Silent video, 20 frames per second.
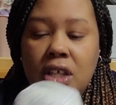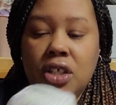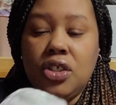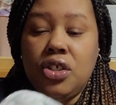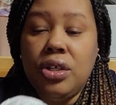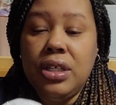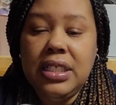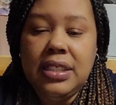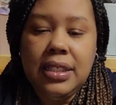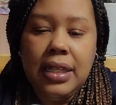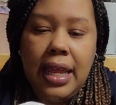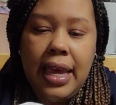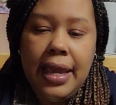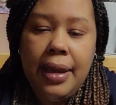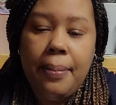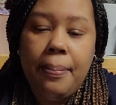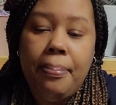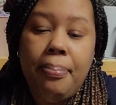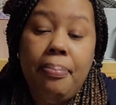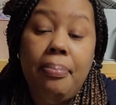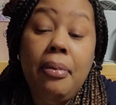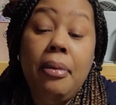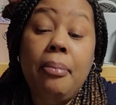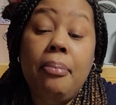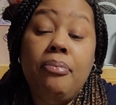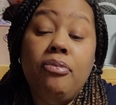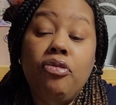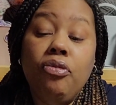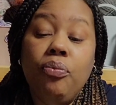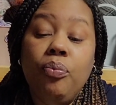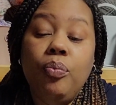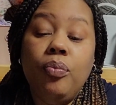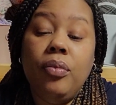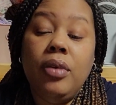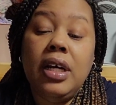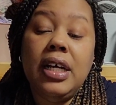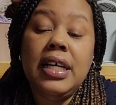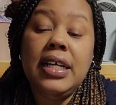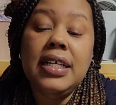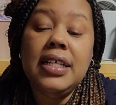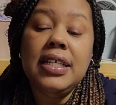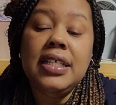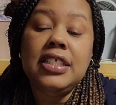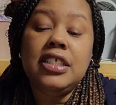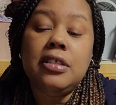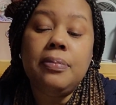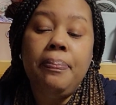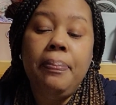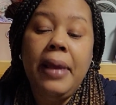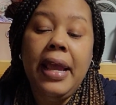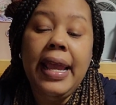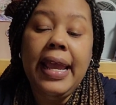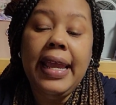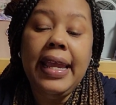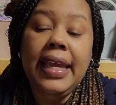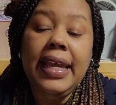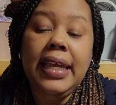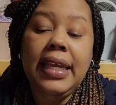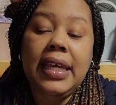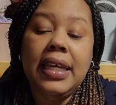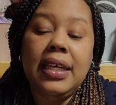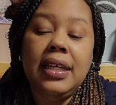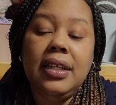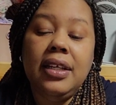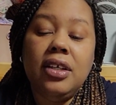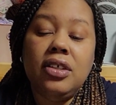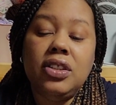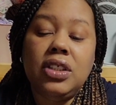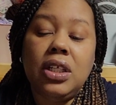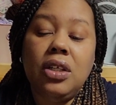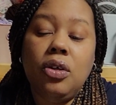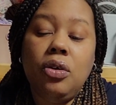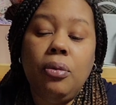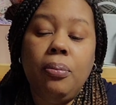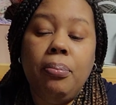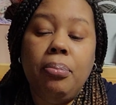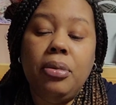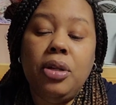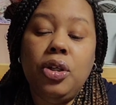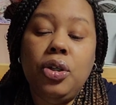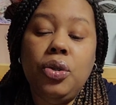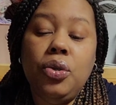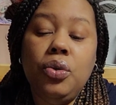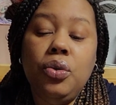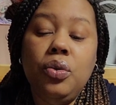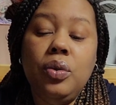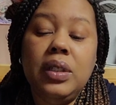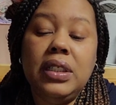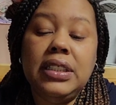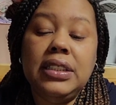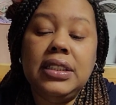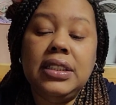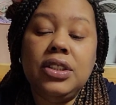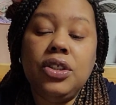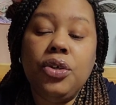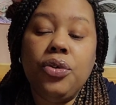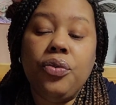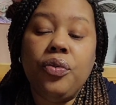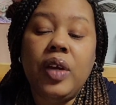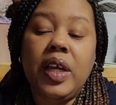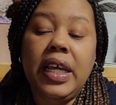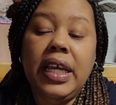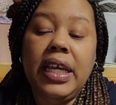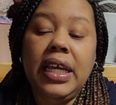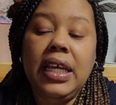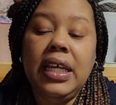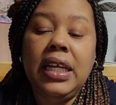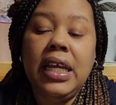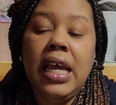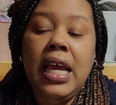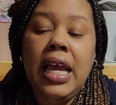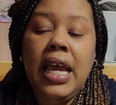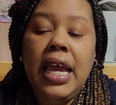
So it's like, it's pink, and there's a little blue, and it's green,